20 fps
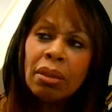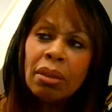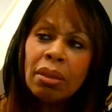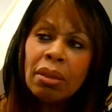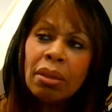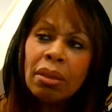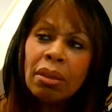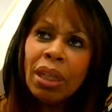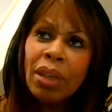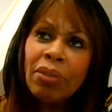
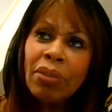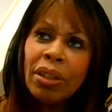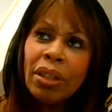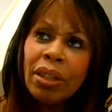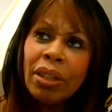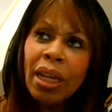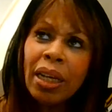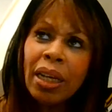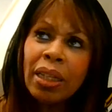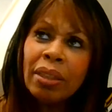But there
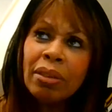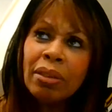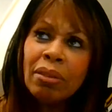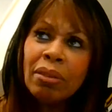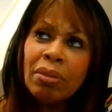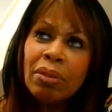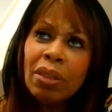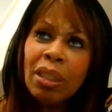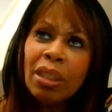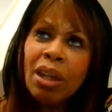again,
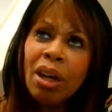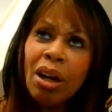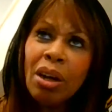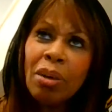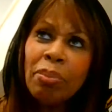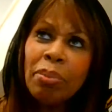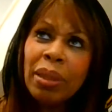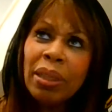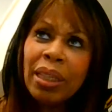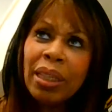it
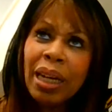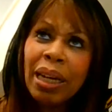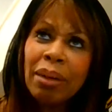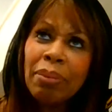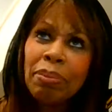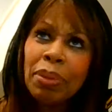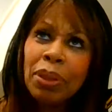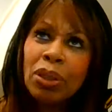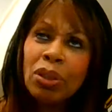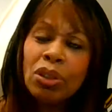can't be
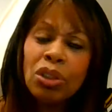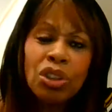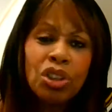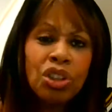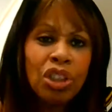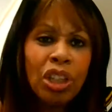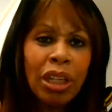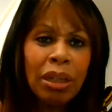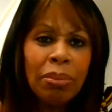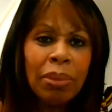that because
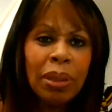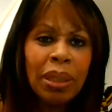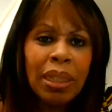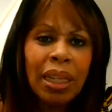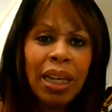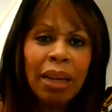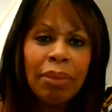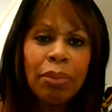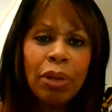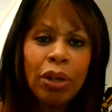Jamie
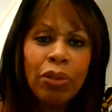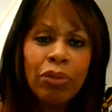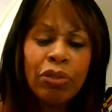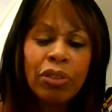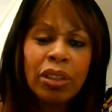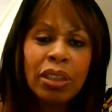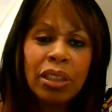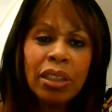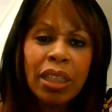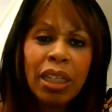came over
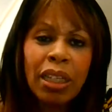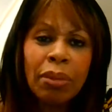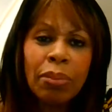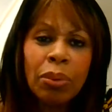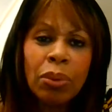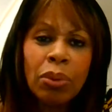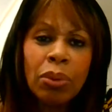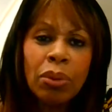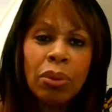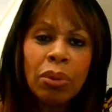as
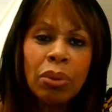stable.